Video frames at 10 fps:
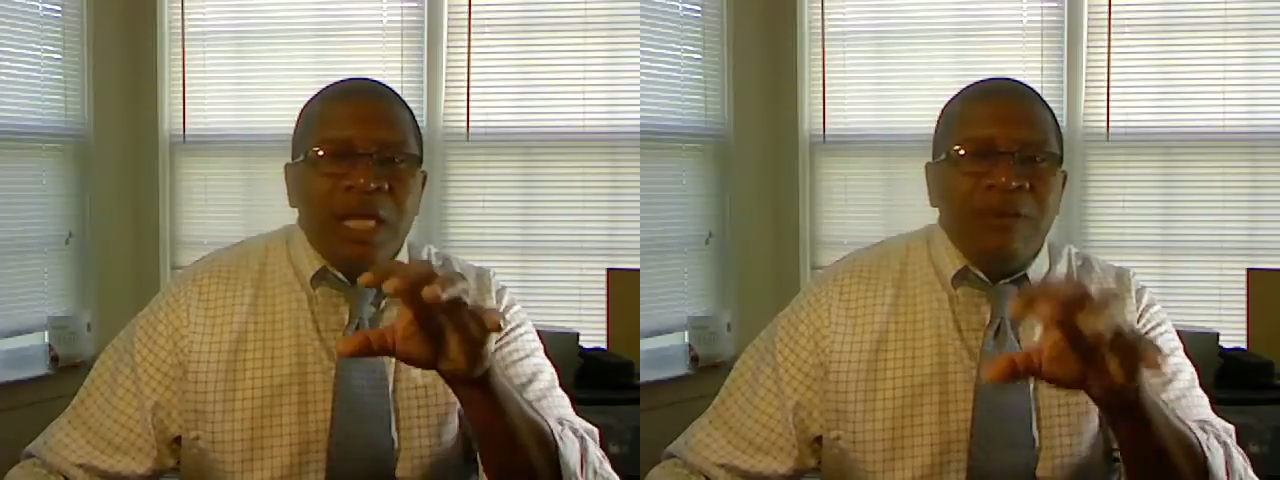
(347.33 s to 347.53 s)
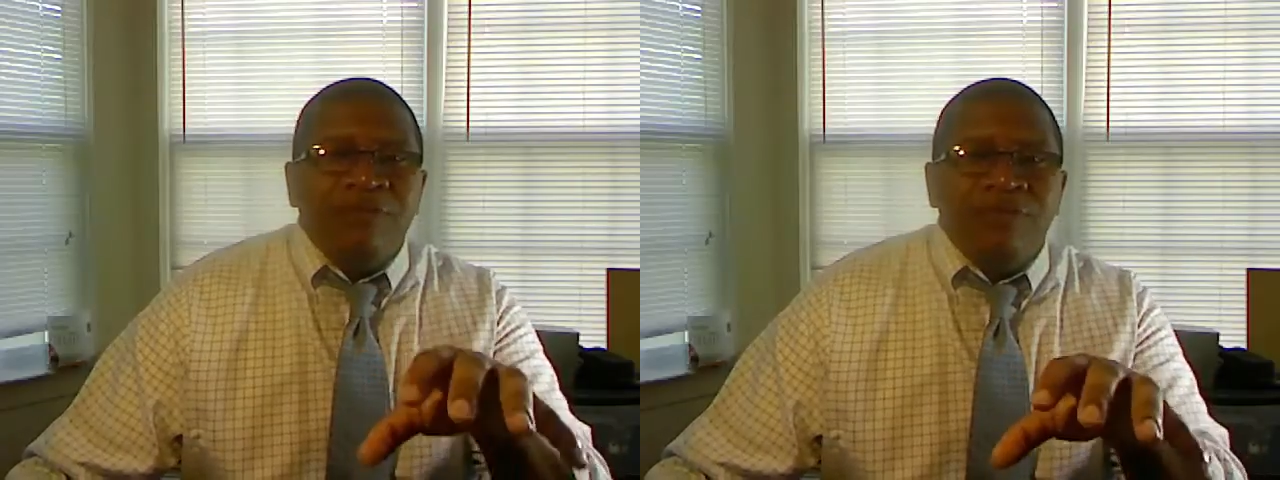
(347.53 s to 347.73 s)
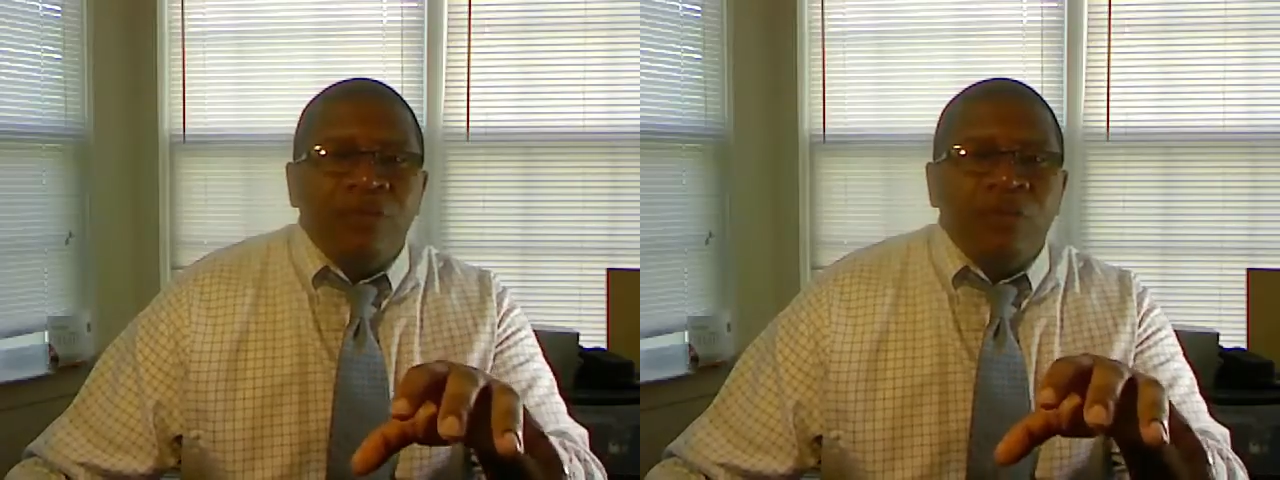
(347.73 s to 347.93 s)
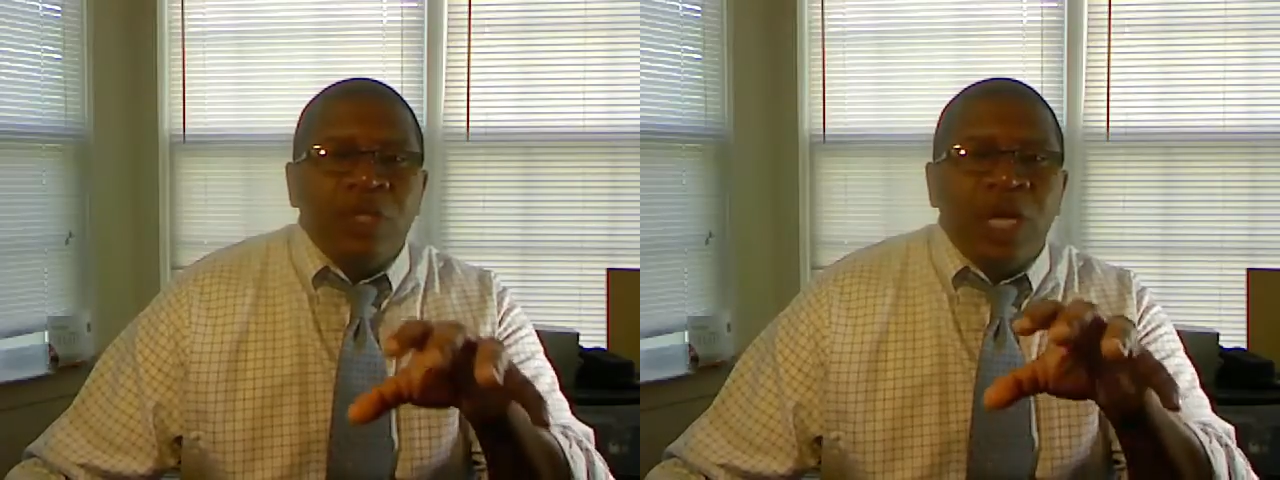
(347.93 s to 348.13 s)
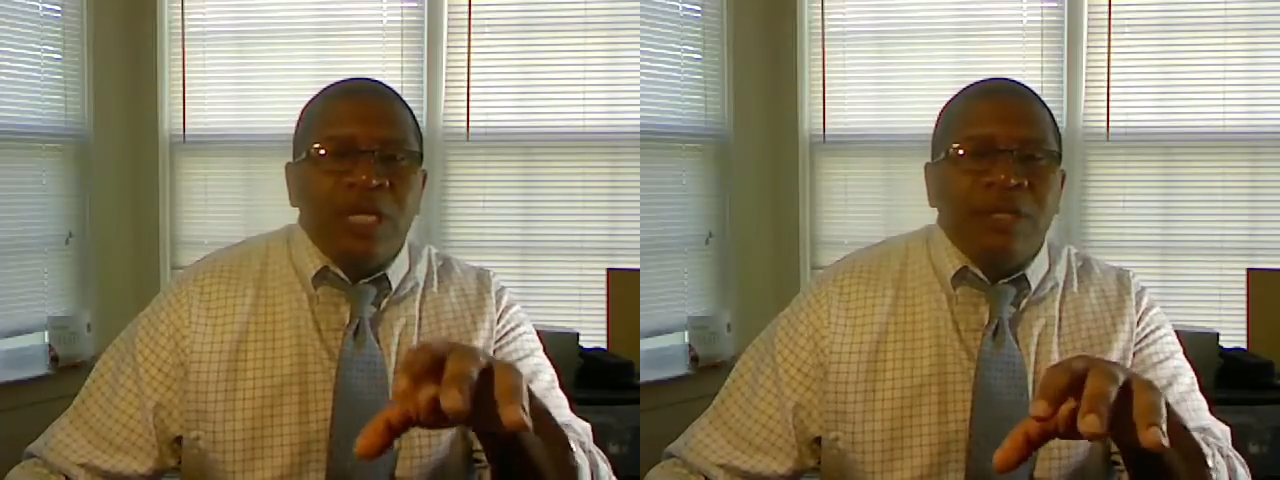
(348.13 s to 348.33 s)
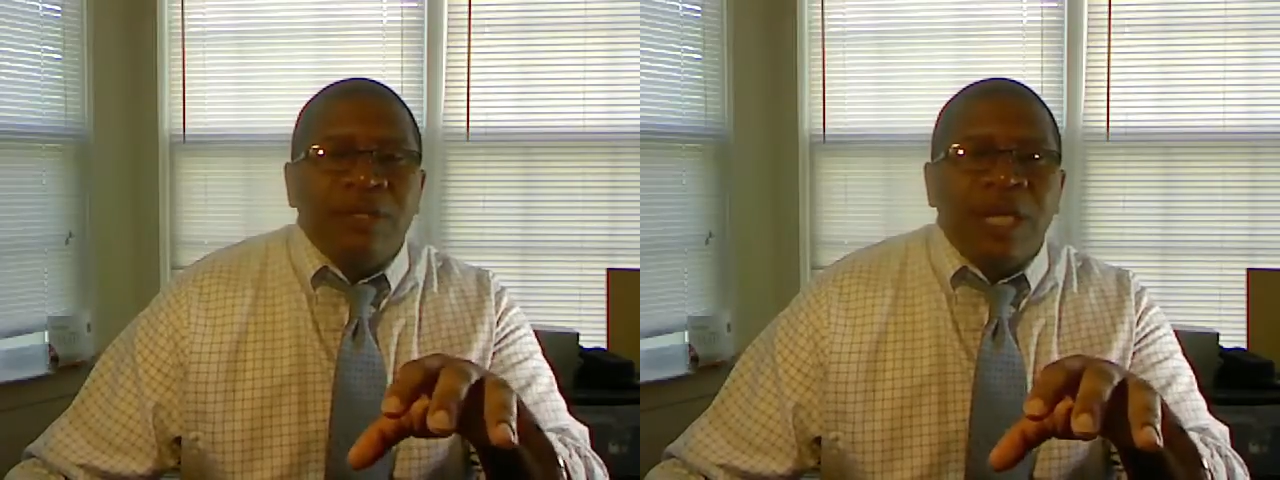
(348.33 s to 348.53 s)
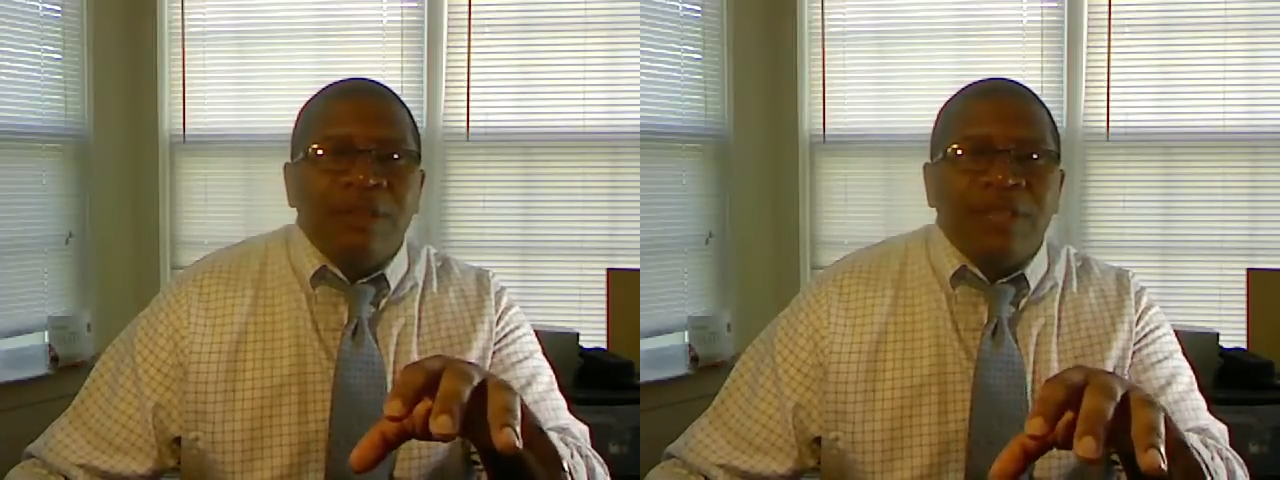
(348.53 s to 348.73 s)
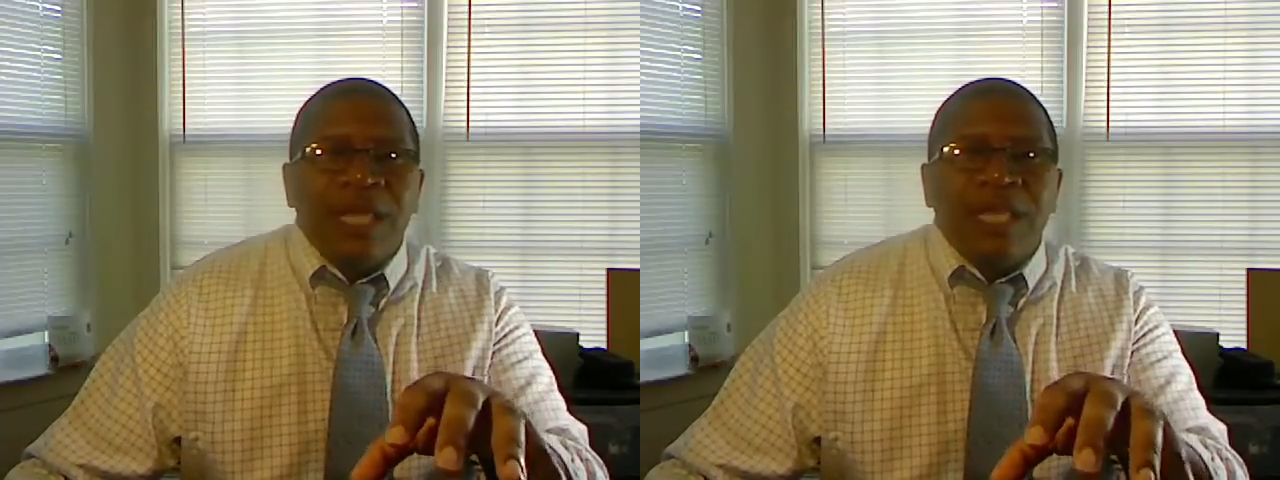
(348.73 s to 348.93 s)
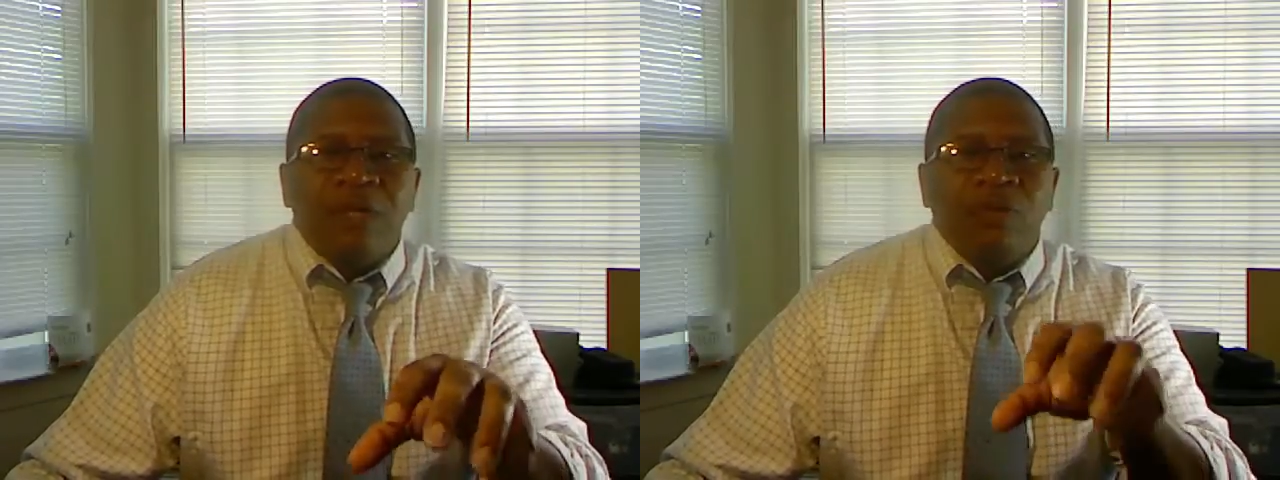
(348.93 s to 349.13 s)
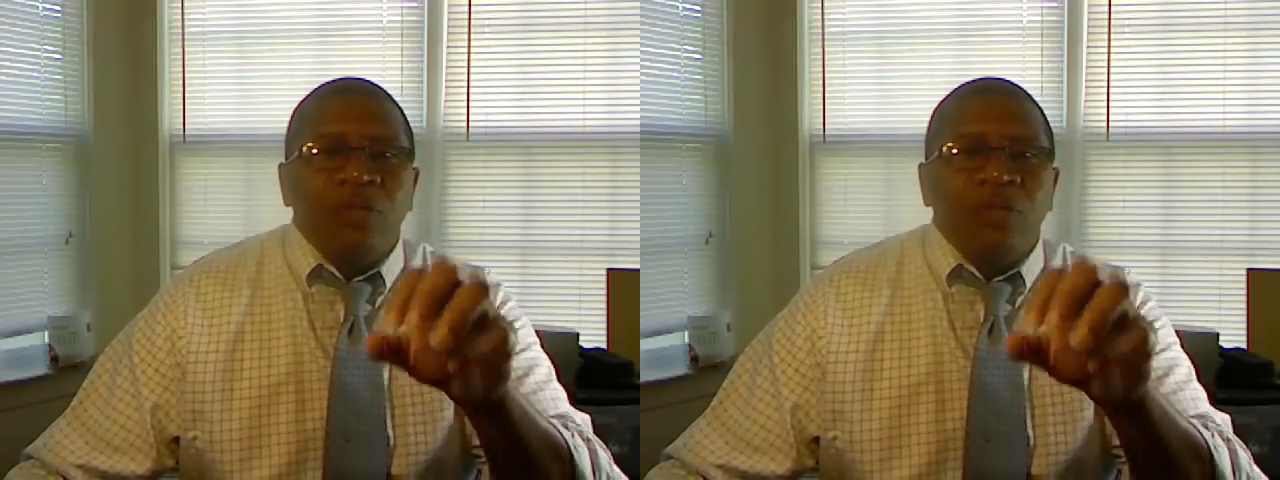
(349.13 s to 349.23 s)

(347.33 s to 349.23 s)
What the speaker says: even if you're non-athletic